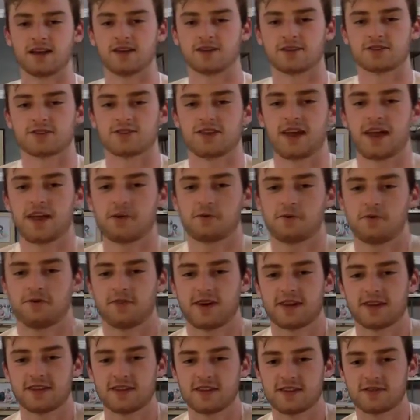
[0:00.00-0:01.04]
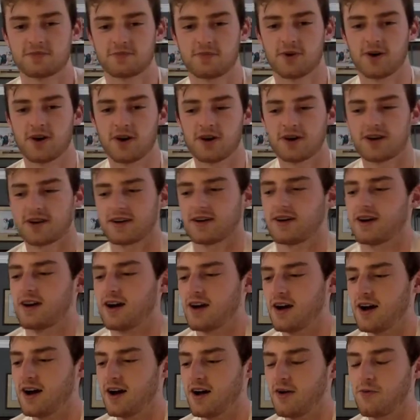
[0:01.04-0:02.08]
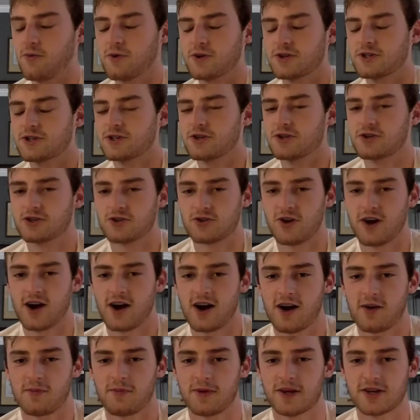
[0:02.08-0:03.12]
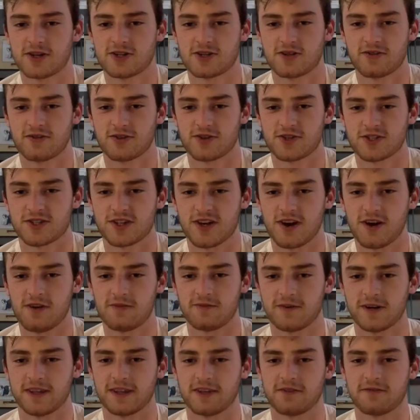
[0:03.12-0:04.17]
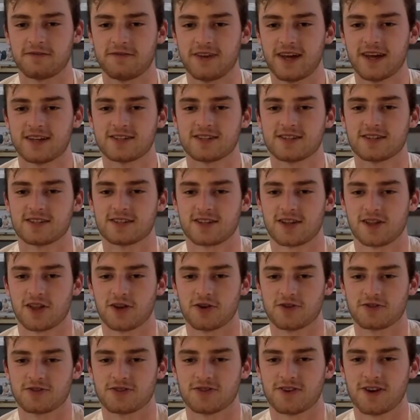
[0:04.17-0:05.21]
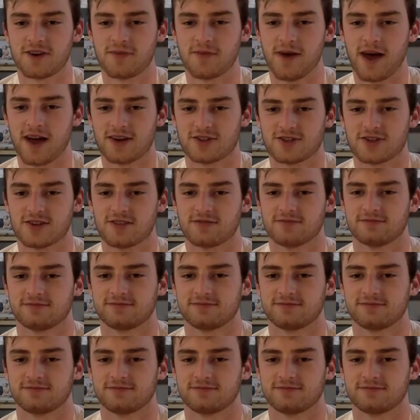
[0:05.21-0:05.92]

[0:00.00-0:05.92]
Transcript: So now that we've read this book, I want you to draw a picture of yourself in the fanciest clothes you can imagine.